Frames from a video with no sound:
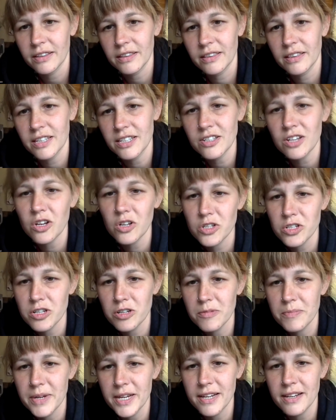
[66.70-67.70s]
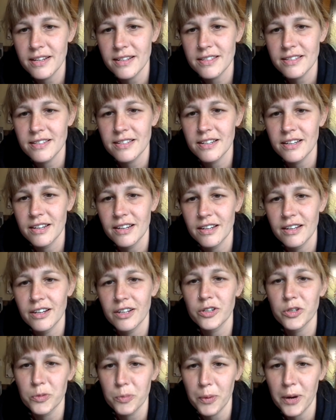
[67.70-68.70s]
This also makes a
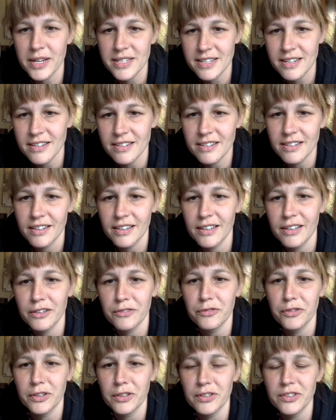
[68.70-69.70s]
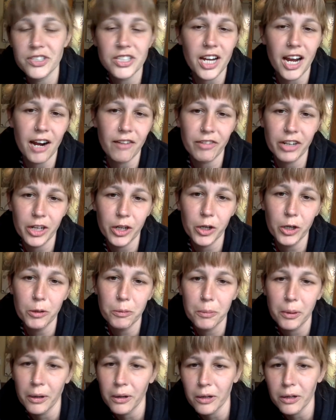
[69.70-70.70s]
good present. If you jar it
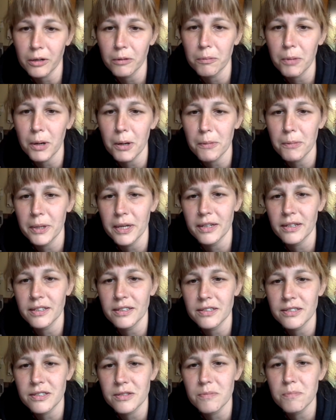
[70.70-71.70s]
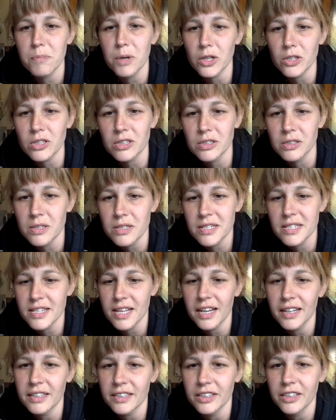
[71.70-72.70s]
up or pop it in some bottles,
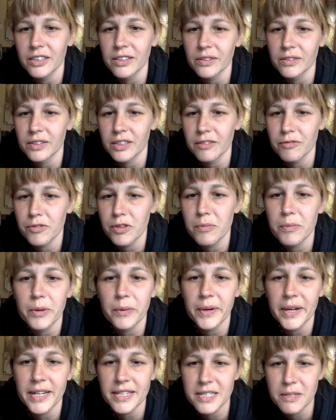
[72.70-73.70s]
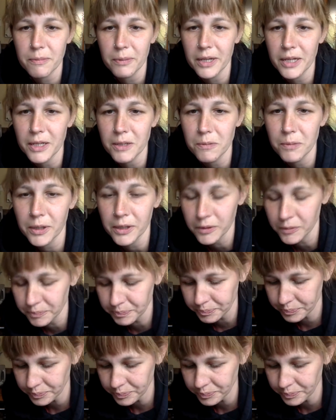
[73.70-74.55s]
then you could give them away to people.